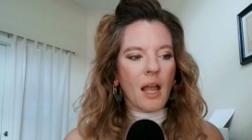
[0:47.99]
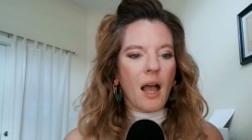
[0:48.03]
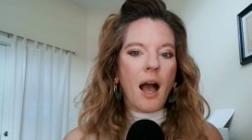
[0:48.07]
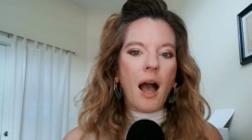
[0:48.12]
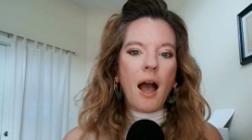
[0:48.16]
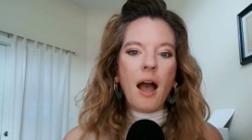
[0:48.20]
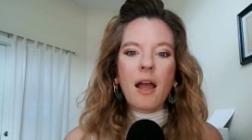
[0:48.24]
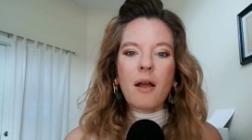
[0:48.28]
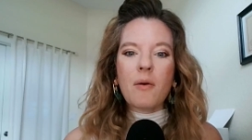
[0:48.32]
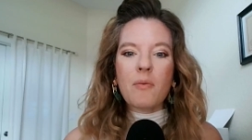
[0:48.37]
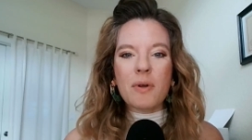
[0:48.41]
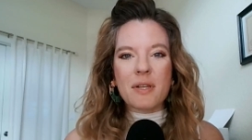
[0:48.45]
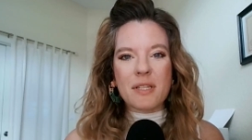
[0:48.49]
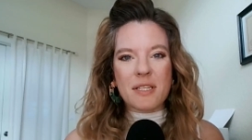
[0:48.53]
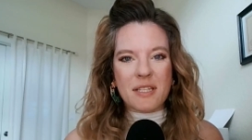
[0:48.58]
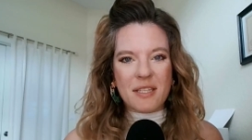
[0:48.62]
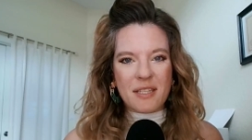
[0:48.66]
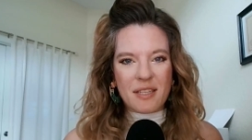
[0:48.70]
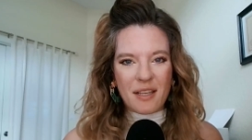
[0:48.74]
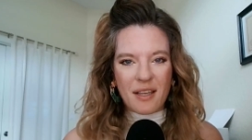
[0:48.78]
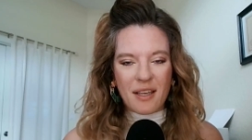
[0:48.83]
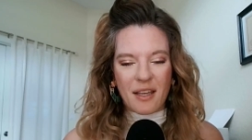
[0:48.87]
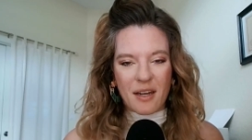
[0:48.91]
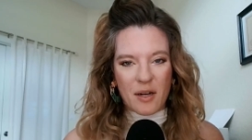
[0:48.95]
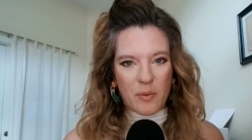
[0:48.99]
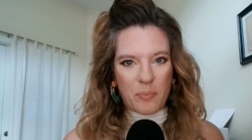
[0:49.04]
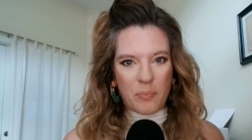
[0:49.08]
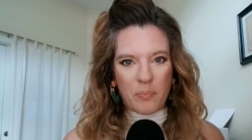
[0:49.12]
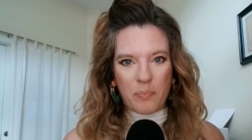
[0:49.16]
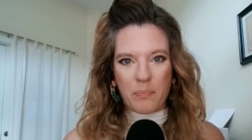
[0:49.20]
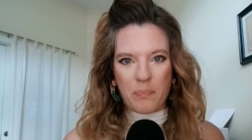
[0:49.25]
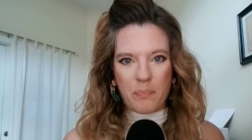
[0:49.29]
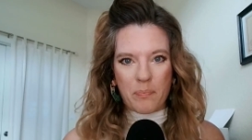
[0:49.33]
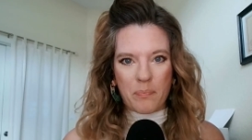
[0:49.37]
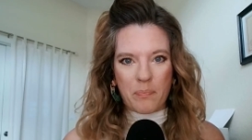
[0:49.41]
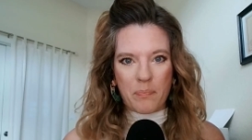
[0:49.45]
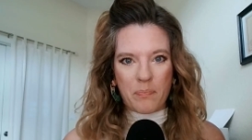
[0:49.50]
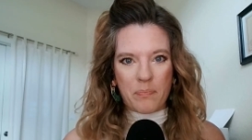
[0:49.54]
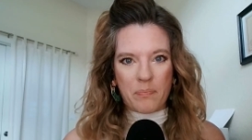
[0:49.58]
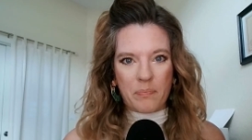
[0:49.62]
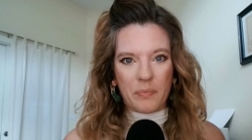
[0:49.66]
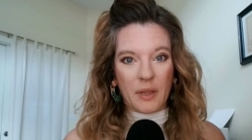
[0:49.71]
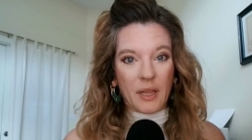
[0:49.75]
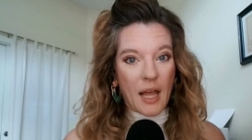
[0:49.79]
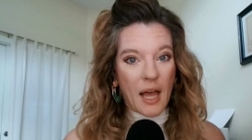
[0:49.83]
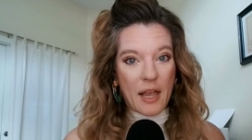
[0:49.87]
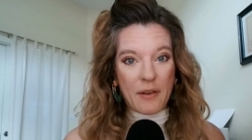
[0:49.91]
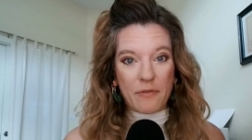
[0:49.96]
I was in a
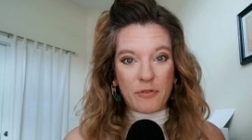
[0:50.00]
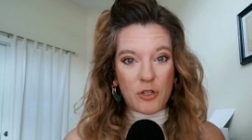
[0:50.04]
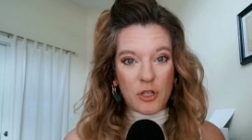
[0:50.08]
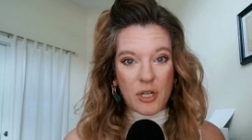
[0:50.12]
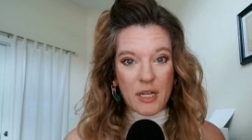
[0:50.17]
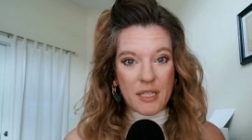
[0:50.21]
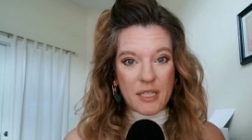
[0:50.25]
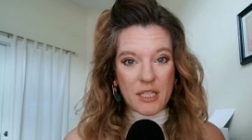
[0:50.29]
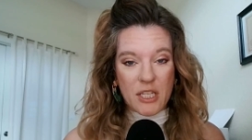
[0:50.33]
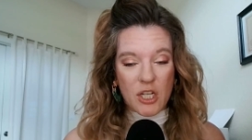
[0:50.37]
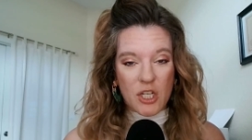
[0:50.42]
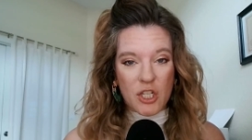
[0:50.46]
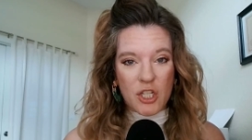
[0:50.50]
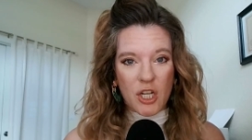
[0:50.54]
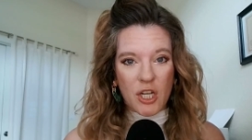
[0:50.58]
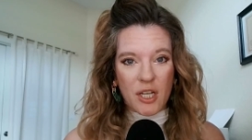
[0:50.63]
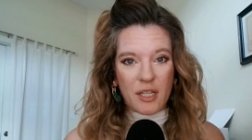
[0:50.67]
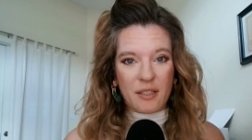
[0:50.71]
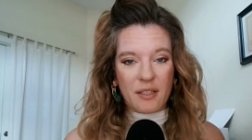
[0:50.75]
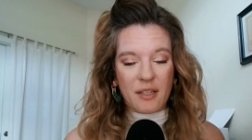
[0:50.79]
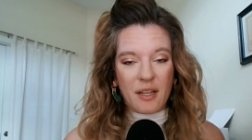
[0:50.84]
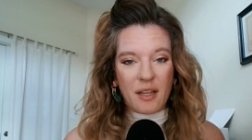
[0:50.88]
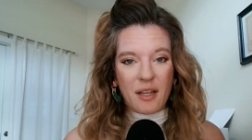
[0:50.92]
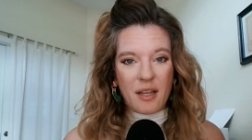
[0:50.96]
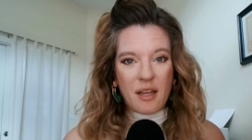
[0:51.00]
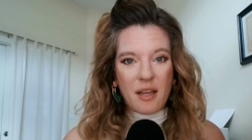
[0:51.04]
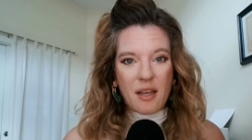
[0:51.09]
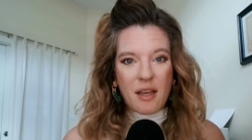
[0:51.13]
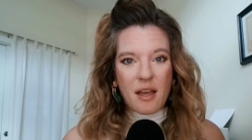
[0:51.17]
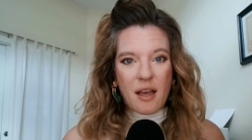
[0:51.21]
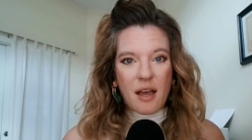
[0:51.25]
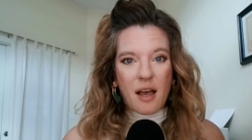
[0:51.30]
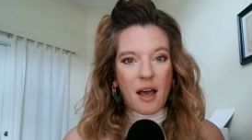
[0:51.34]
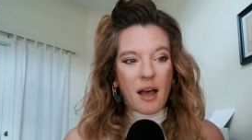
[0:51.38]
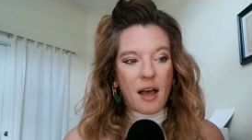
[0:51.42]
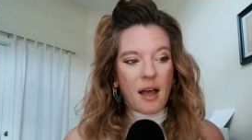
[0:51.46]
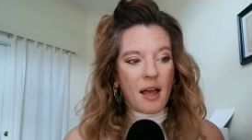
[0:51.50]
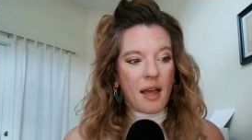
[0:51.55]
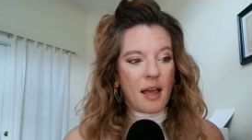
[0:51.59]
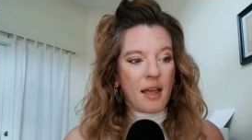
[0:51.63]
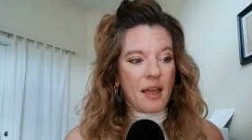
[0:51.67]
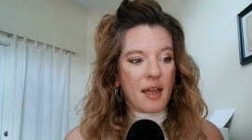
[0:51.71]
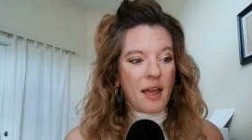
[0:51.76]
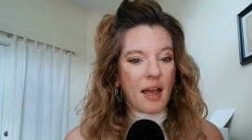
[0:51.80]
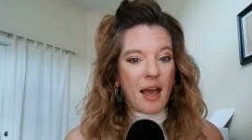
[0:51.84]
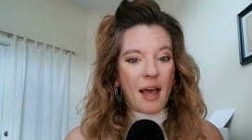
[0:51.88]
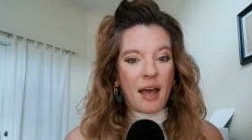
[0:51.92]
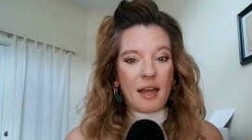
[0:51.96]
life transition.
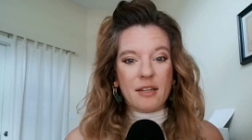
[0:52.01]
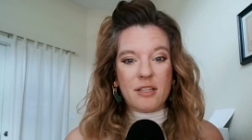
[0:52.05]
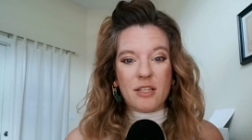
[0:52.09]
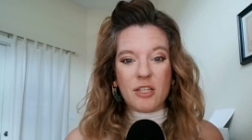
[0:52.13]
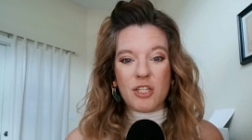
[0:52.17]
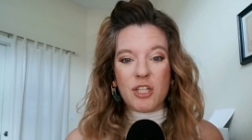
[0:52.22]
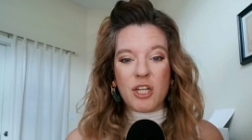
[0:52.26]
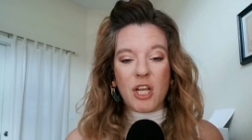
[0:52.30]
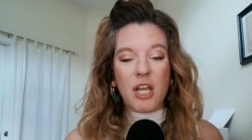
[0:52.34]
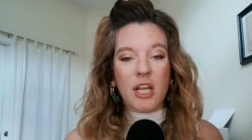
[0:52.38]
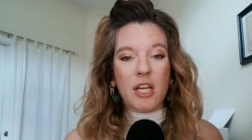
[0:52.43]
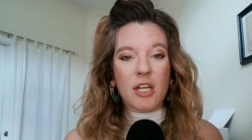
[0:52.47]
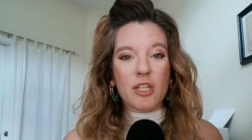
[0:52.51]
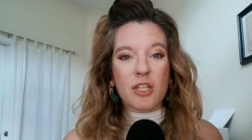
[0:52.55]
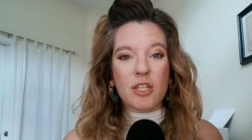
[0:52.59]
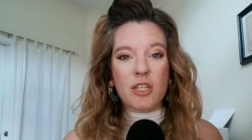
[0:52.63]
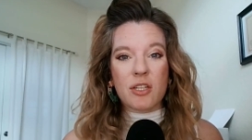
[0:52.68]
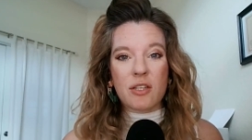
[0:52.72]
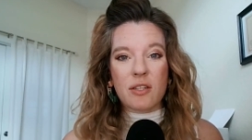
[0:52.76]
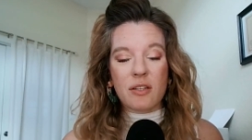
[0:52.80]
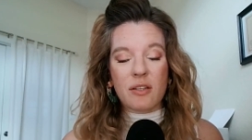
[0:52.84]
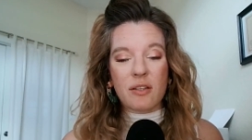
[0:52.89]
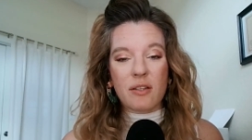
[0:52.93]
I had to change